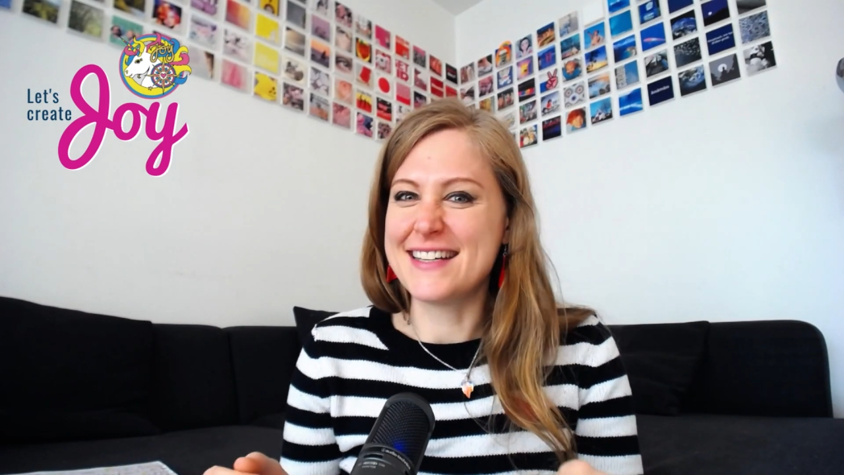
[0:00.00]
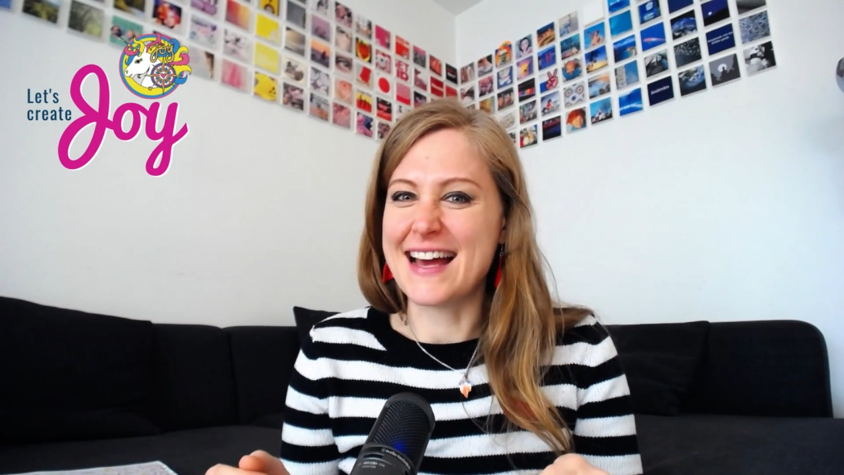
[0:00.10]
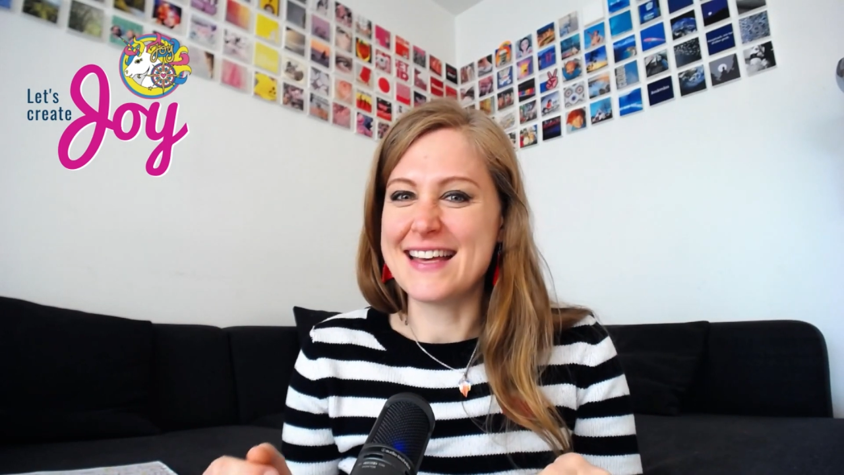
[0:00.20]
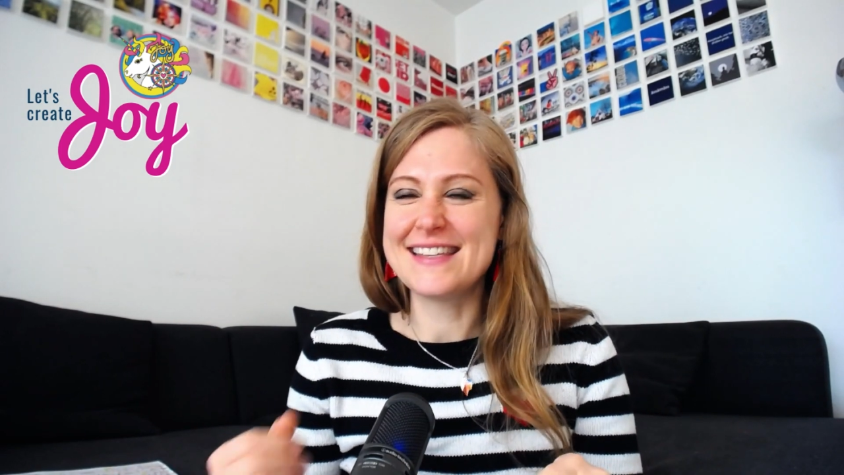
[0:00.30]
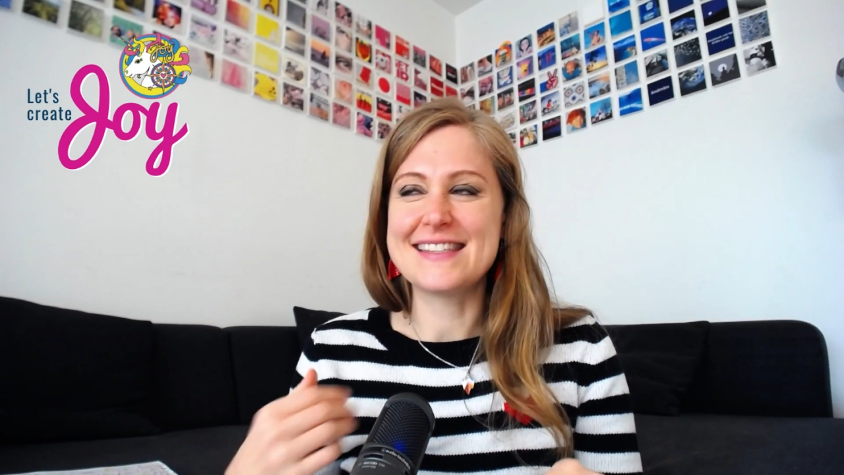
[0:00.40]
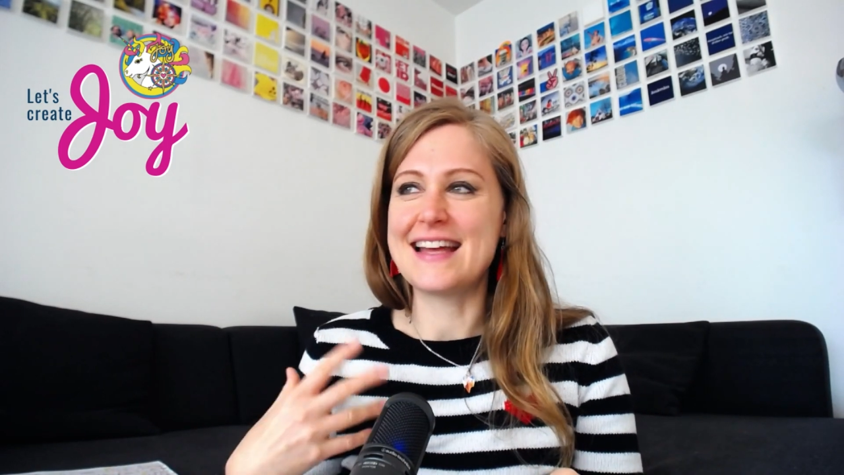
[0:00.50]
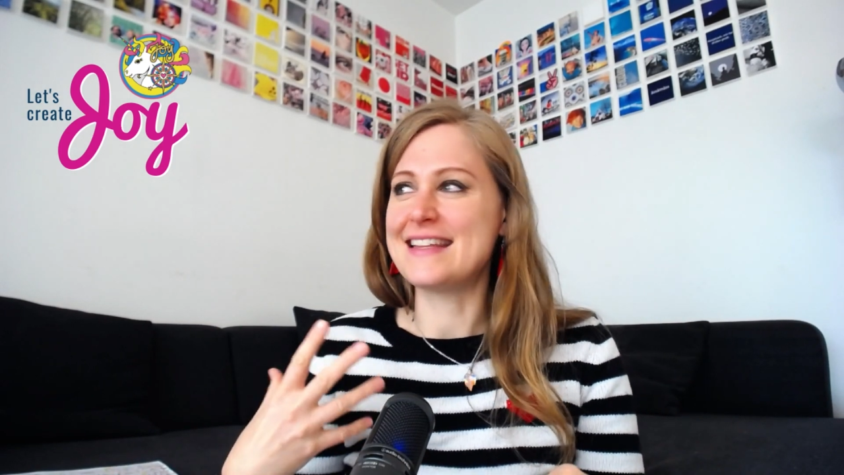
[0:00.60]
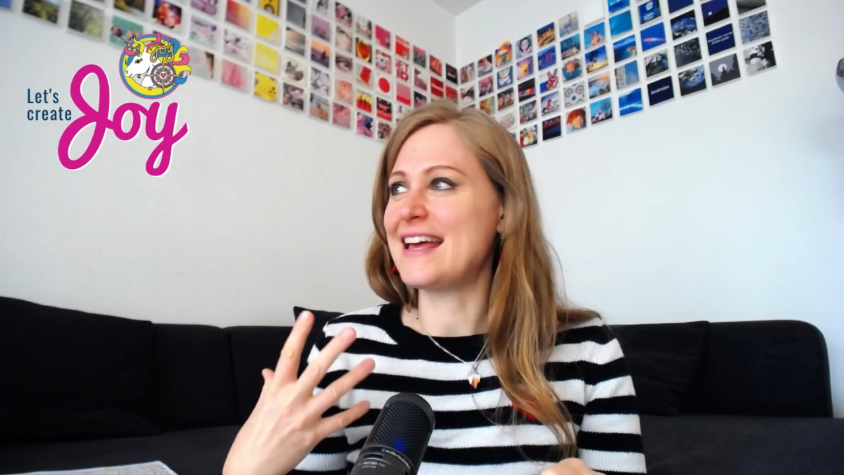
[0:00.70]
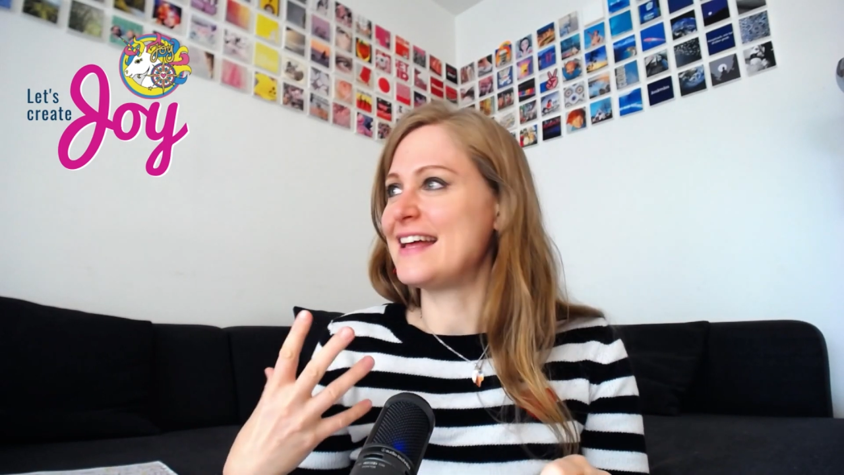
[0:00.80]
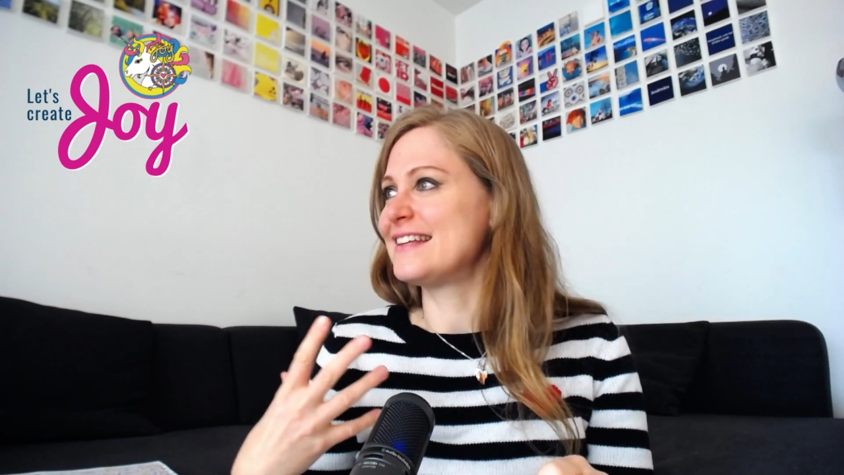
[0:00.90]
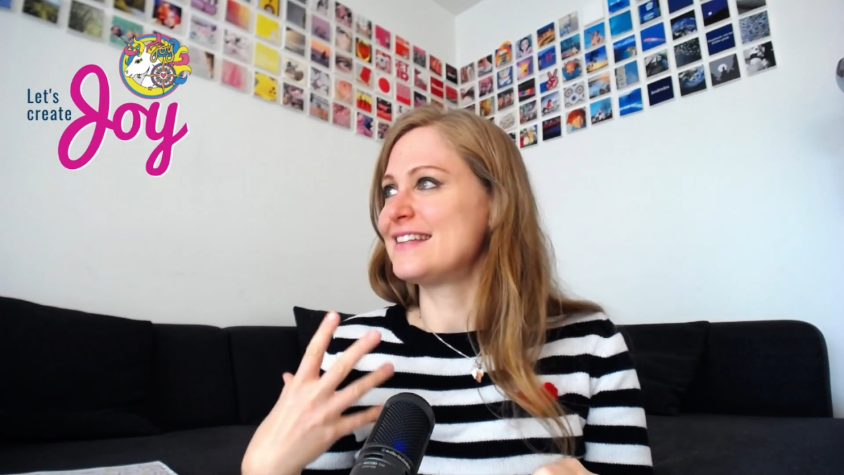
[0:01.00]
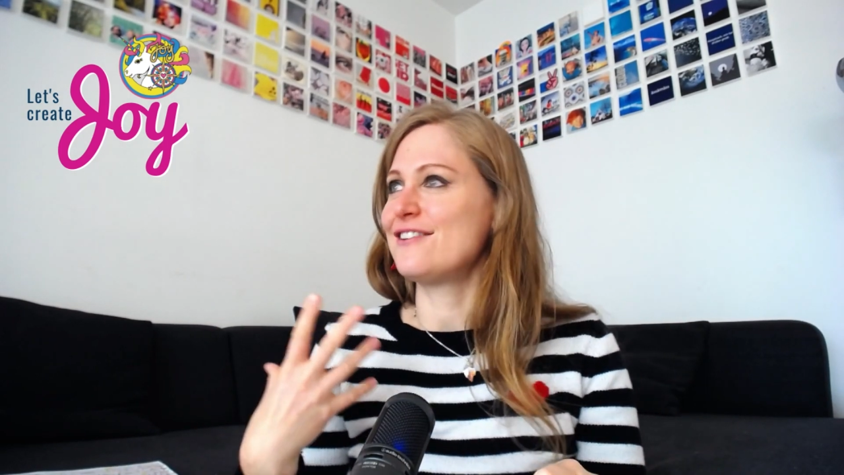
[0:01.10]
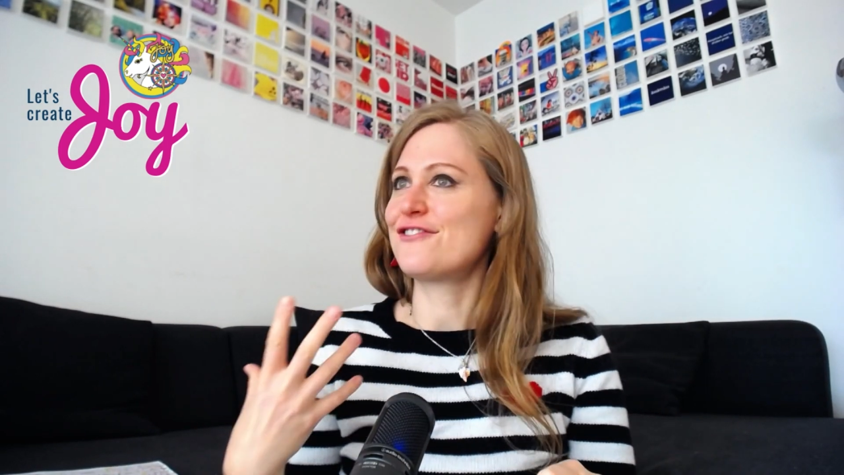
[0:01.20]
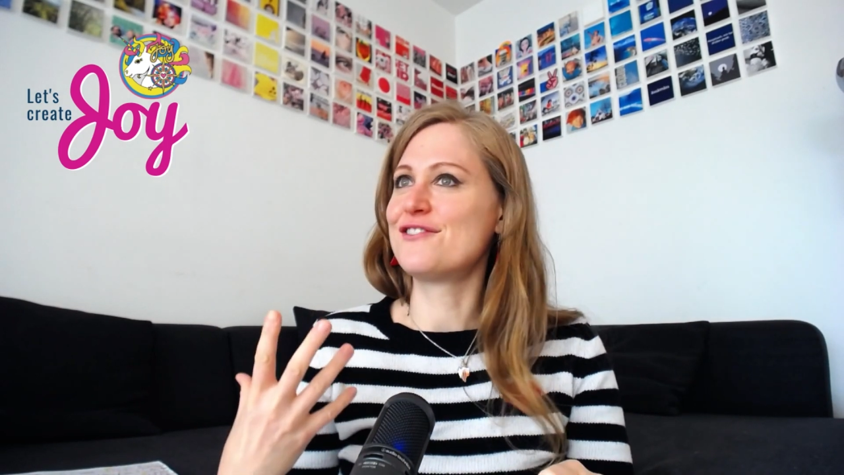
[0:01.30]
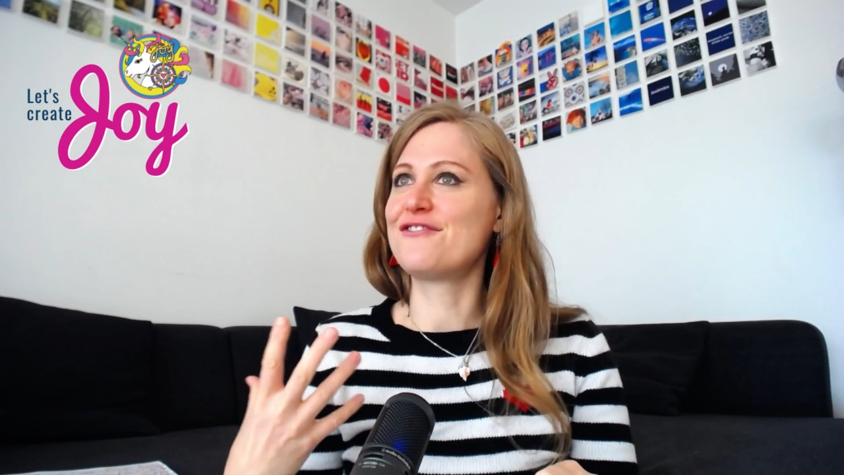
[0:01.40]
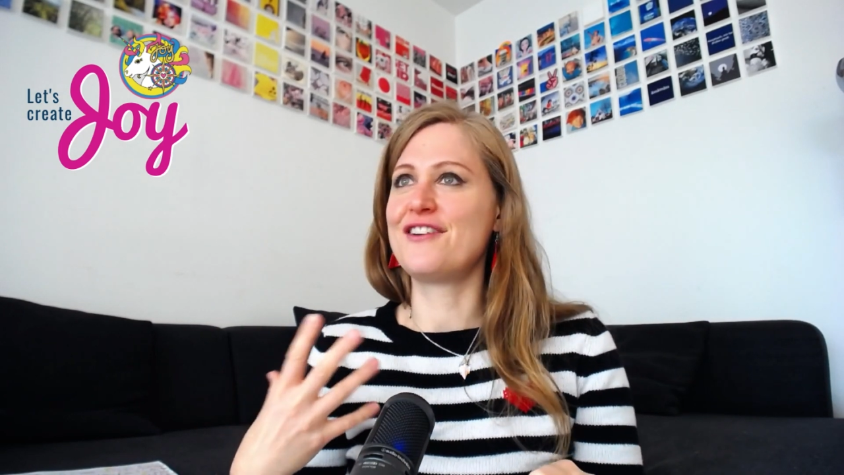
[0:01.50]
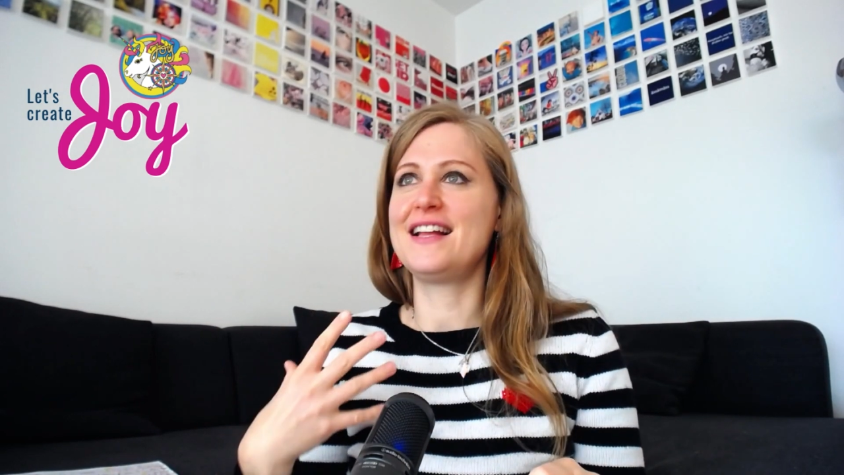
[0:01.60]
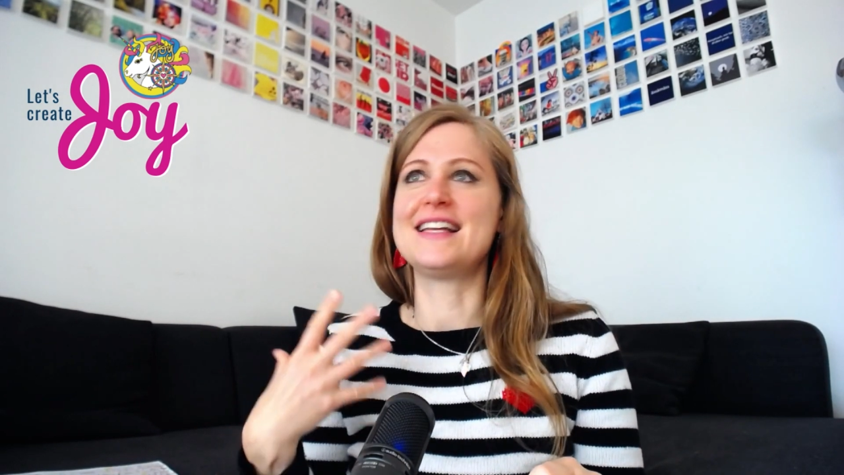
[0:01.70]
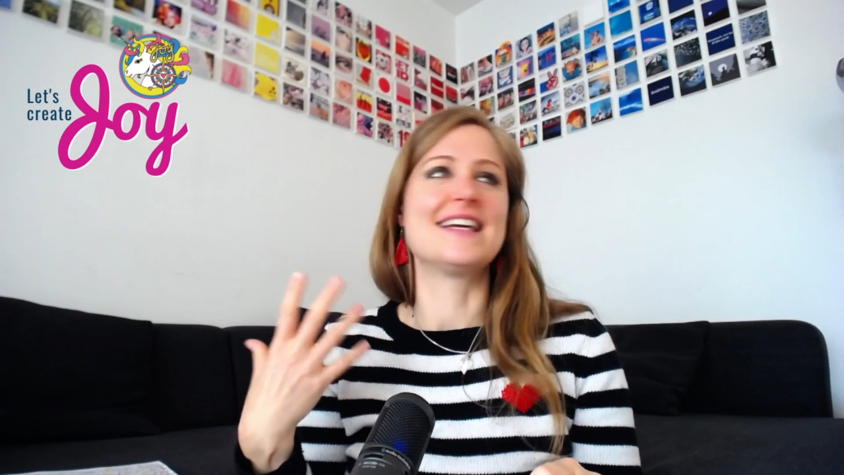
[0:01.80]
nice and a different feeling?